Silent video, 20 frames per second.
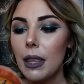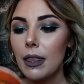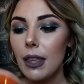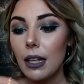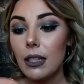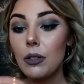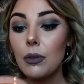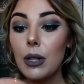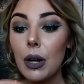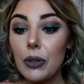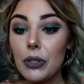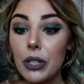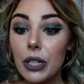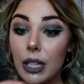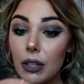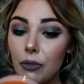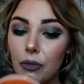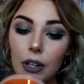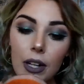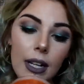That's what I was
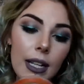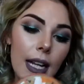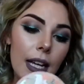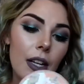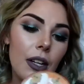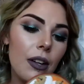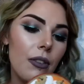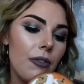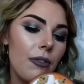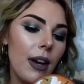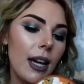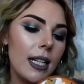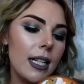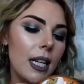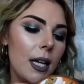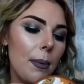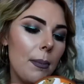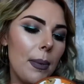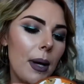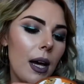looking for, and I couldn't
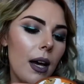find it,